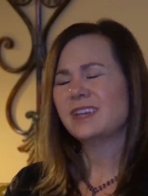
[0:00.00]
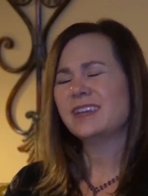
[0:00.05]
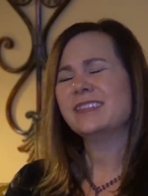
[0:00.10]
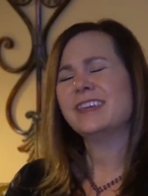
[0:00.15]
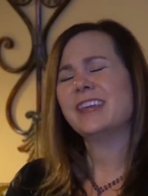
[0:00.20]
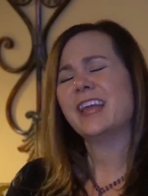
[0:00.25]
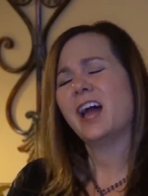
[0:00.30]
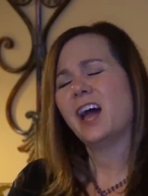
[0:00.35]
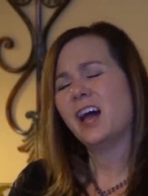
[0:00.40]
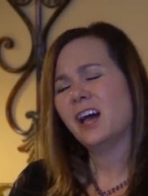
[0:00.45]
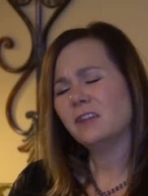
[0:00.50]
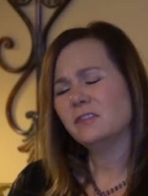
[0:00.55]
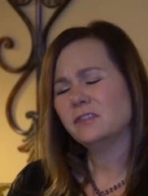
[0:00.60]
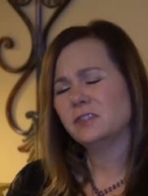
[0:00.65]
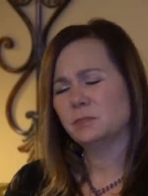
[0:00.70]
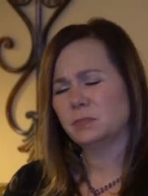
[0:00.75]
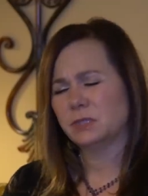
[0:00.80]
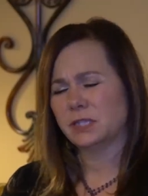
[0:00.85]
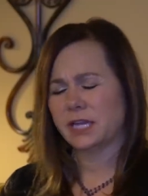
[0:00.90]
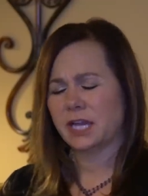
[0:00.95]
they have
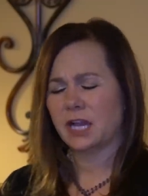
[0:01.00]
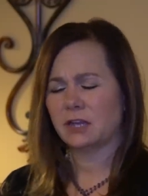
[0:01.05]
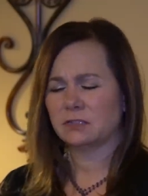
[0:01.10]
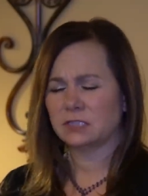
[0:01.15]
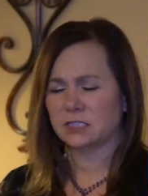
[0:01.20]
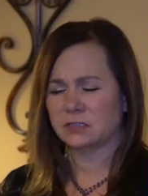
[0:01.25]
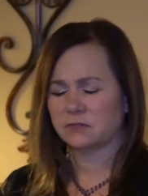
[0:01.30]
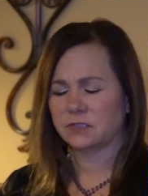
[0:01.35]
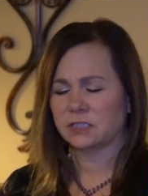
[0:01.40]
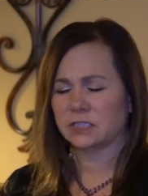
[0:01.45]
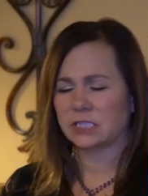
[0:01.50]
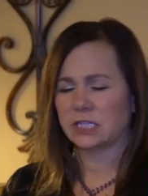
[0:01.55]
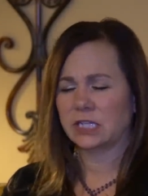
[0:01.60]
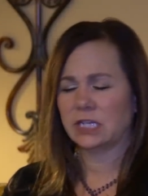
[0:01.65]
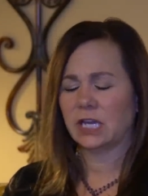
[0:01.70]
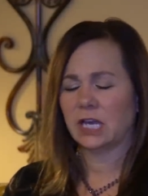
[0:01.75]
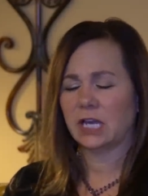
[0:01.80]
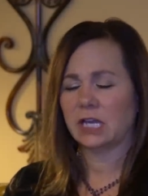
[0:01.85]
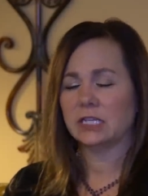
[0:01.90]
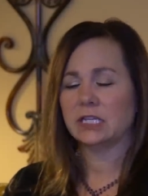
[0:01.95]
to play out
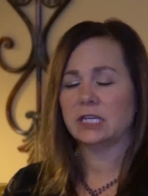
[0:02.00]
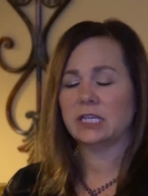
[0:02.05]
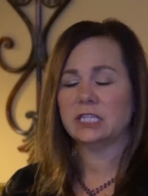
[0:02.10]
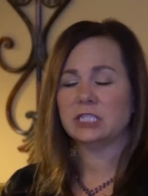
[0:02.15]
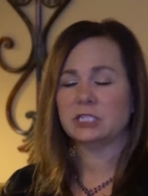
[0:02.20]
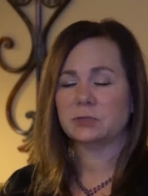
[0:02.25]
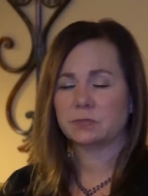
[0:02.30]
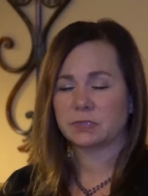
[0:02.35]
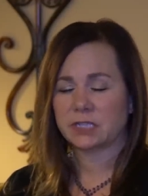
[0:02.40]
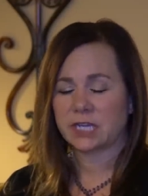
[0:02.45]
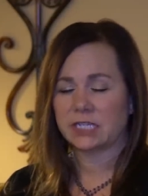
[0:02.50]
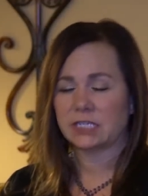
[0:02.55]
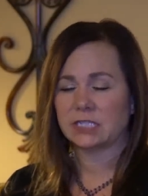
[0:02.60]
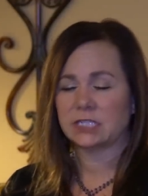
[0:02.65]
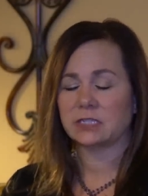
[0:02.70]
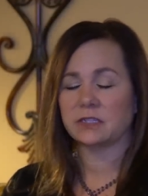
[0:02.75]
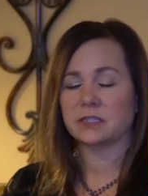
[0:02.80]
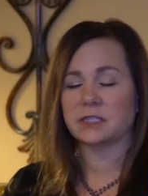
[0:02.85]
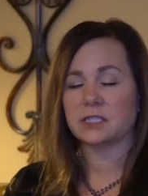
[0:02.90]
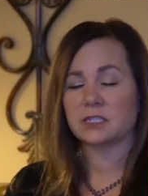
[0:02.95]
differently on each
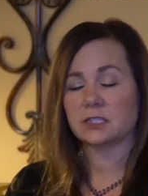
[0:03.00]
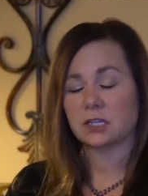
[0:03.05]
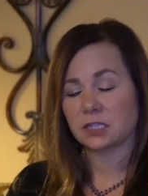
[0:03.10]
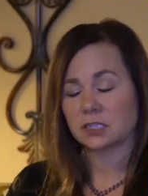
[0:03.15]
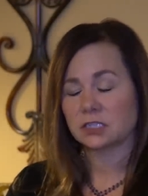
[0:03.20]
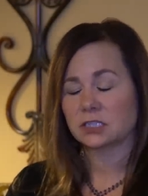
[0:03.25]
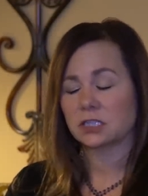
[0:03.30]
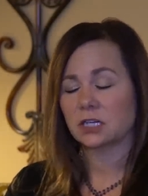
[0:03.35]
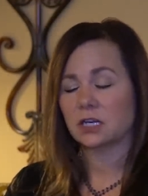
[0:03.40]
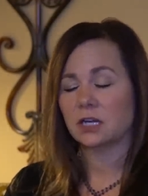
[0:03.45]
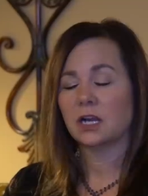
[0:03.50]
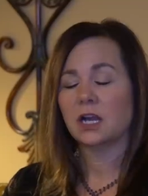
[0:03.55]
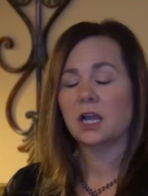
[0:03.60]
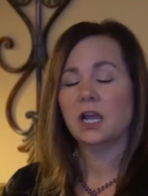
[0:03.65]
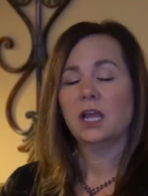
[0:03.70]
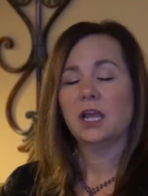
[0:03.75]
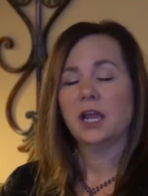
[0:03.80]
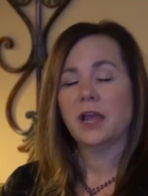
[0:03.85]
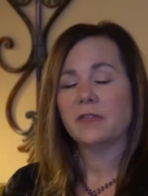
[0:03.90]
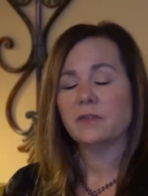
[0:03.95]
planetary structure.
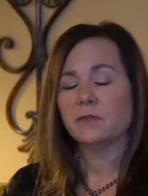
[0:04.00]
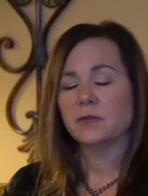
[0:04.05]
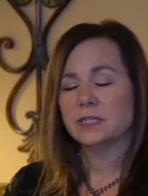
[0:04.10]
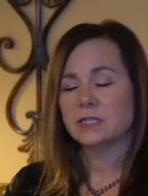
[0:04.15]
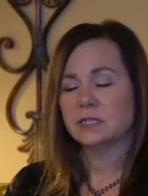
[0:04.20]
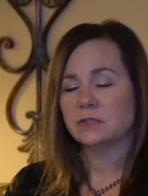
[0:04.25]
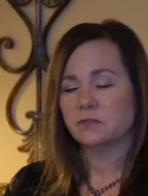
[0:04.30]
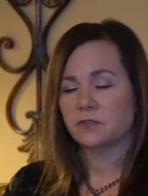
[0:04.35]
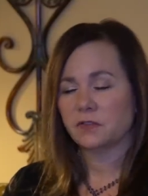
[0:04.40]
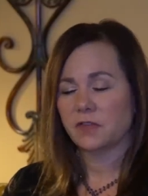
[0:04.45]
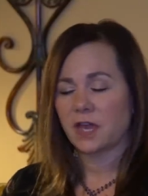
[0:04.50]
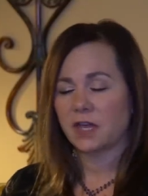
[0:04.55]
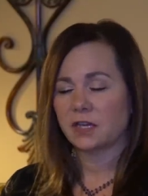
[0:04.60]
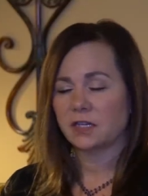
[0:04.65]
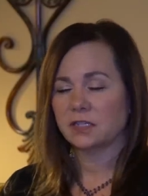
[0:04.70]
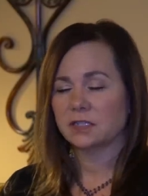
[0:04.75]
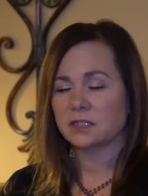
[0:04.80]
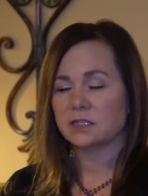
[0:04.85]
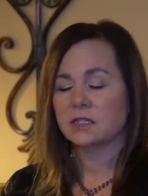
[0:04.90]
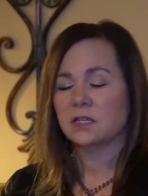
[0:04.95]
And the reason for that
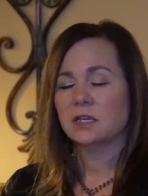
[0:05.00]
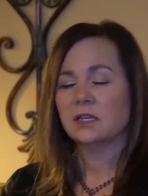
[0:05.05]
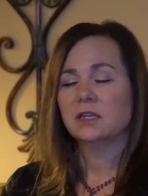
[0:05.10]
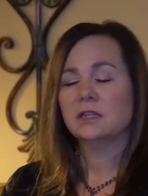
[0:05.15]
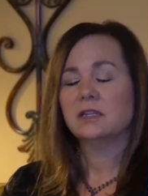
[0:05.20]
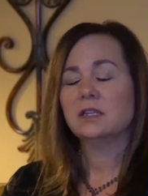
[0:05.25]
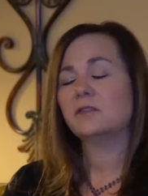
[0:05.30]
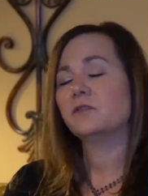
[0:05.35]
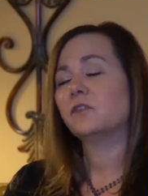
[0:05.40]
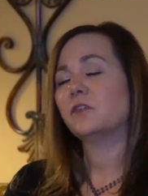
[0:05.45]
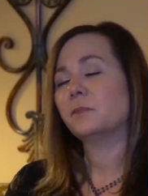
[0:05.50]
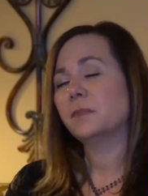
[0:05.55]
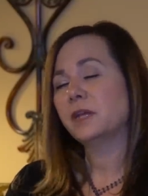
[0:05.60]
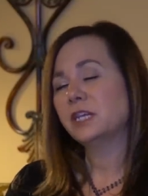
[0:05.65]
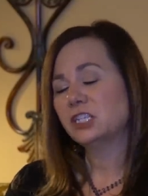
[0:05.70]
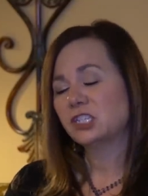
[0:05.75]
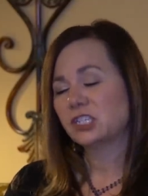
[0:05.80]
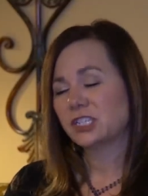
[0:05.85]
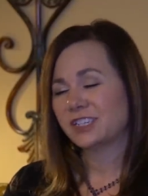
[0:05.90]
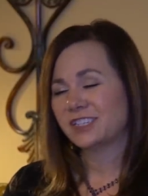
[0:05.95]
is the
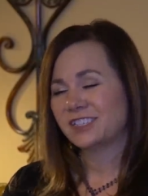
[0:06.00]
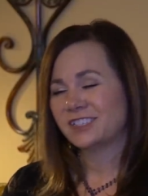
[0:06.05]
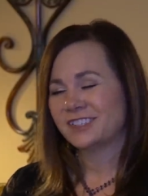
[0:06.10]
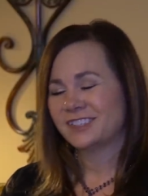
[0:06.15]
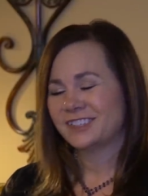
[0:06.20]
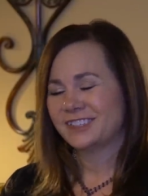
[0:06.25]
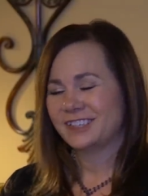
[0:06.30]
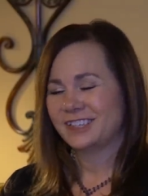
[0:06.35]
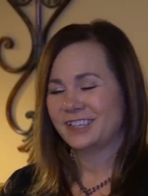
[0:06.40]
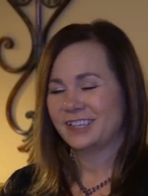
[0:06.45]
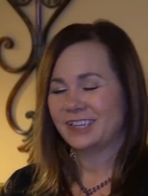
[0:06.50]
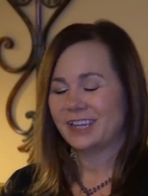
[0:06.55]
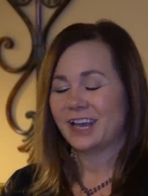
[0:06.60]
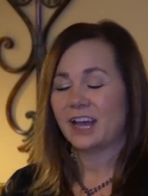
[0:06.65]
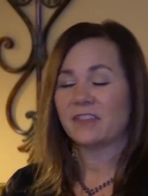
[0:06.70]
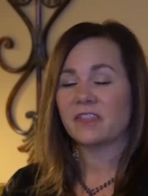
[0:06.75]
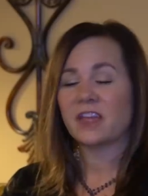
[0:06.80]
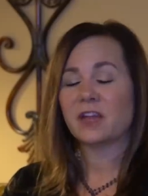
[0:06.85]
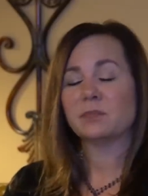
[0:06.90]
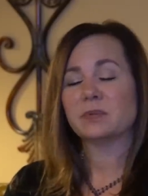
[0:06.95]
information
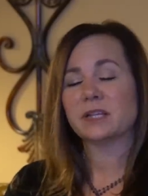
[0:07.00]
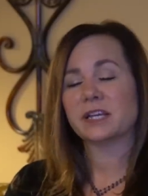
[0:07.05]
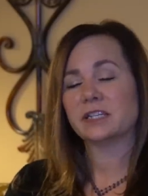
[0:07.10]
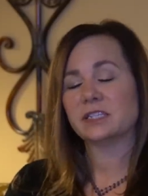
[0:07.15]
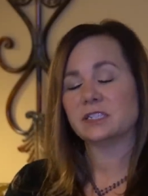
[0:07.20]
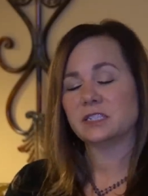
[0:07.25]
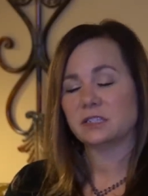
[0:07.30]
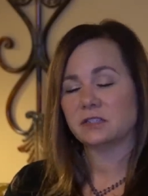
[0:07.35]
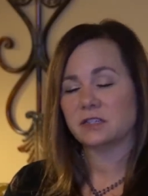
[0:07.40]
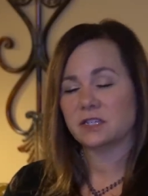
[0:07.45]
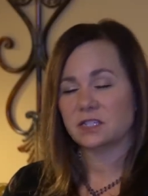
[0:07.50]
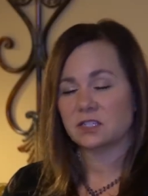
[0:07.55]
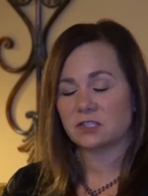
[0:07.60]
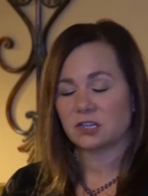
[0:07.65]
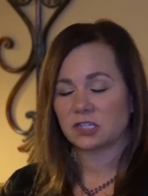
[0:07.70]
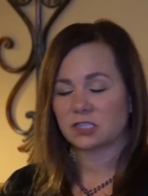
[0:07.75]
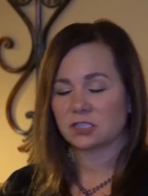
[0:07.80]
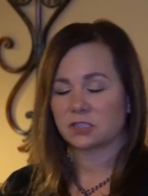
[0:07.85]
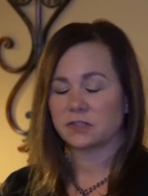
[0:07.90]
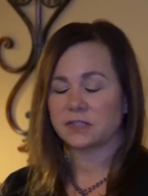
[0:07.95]
on that planetary
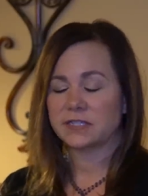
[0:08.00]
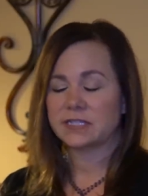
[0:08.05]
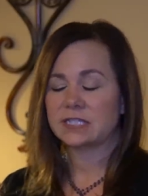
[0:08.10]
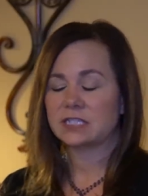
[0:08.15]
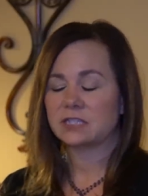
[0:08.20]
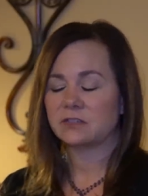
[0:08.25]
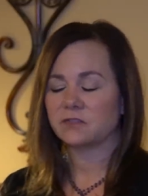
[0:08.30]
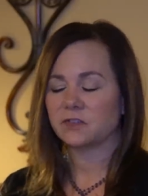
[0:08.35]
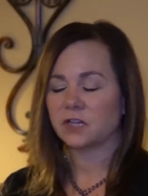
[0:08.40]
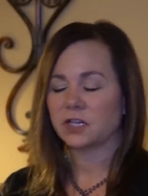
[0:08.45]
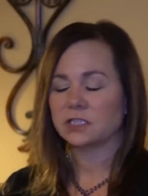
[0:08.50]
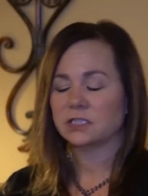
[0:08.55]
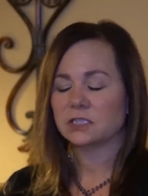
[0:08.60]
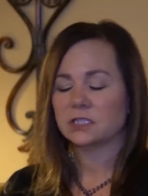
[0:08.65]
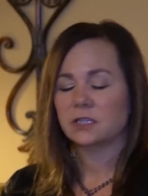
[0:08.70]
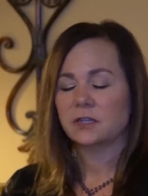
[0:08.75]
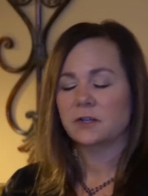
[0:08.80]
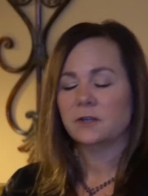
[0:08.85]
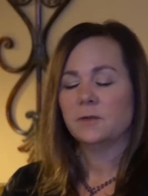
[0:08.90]
structure is different.